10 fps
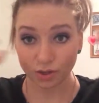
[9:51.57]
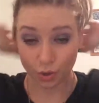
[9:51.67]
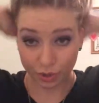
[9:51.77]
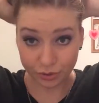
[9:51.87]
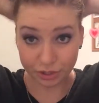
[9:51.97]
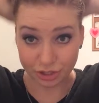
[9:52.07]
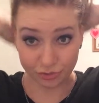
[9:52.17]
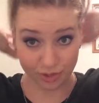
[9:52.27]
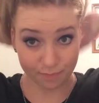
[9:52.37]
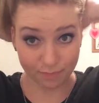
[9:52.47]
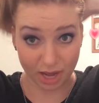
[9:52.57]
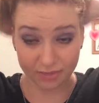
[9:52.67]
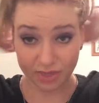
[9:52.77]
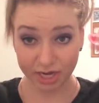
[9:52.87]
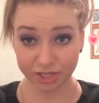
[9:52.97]
or you could do that
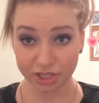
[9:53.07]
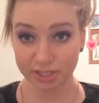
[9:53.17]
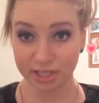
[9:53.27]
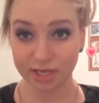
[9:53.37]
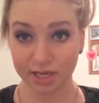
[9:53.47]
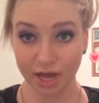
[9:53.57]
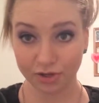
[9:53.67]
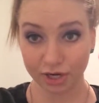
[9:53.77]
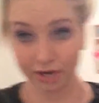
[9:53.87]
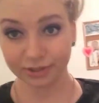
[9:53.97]
bun that I just did in the other